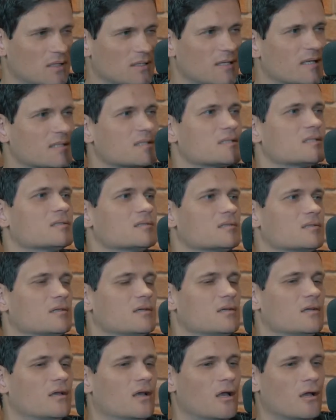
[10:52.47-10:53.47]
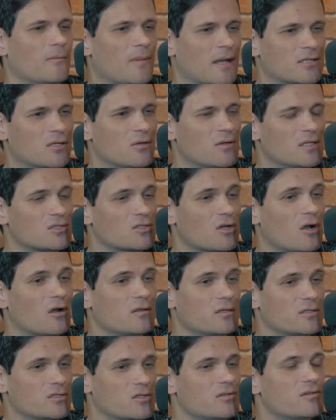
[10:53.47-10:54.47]
Yes, I do enjoy
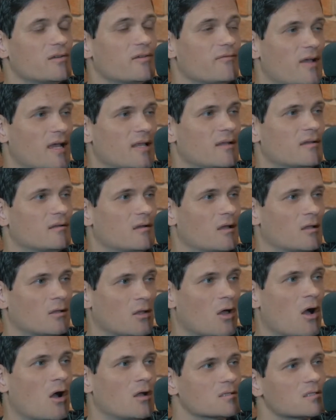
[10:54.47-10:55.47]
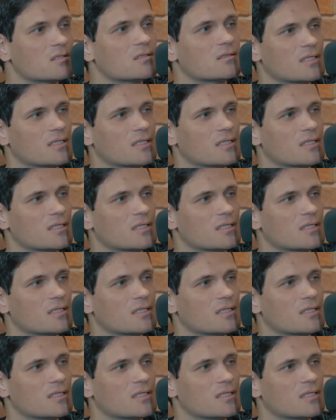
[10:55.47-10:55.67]
the junior event a lot.